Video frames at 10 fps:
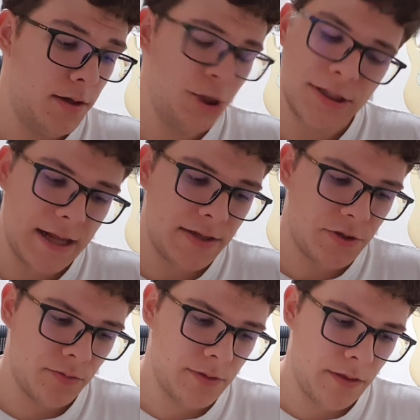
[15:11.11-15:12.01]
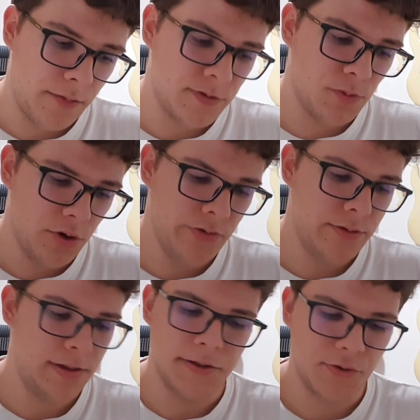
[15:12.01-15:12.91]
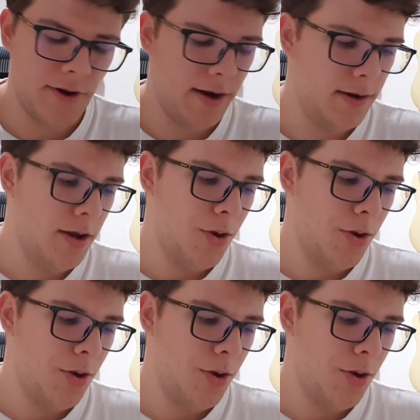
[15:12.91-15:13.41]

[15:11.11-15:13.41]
just like Tom Thumb's Blues, it's great.